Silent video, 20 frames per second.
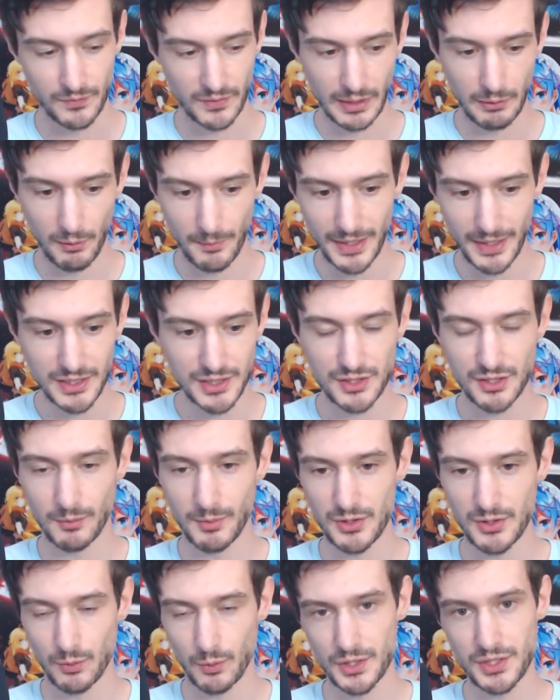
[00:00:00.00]
And what makes it so
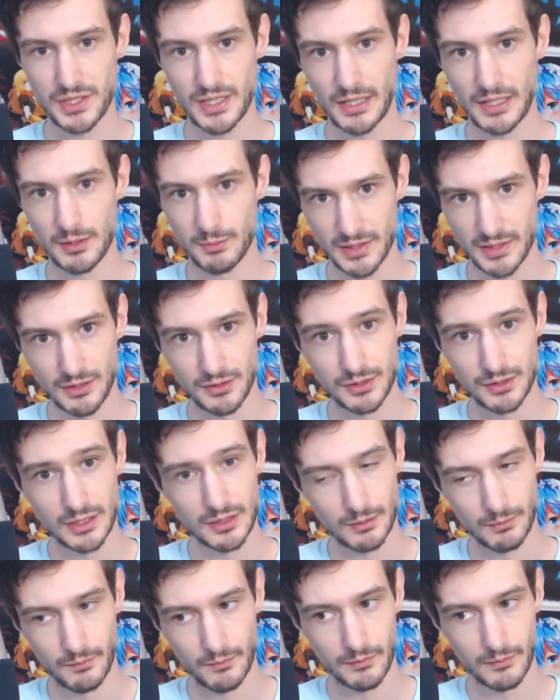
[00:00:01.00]
much worse is that you pretend you
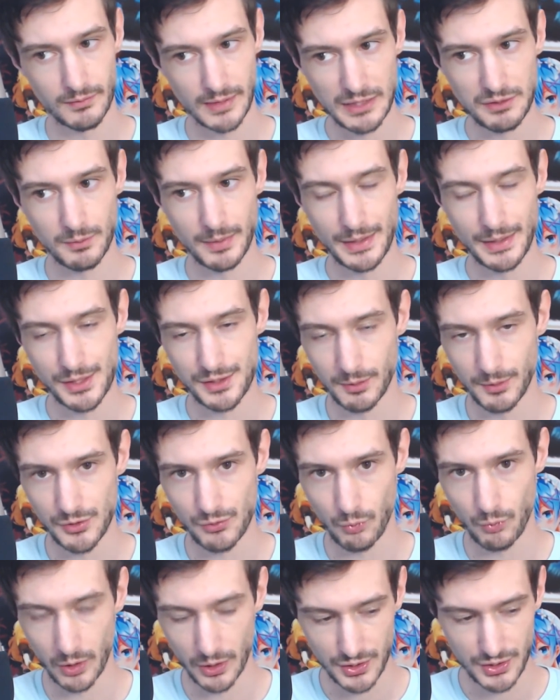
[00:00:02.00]
do. That's what makes it so
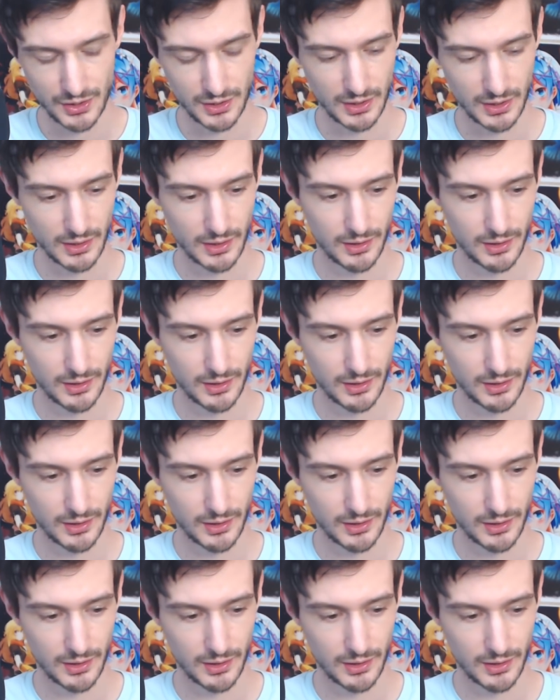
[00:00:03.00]
much worse.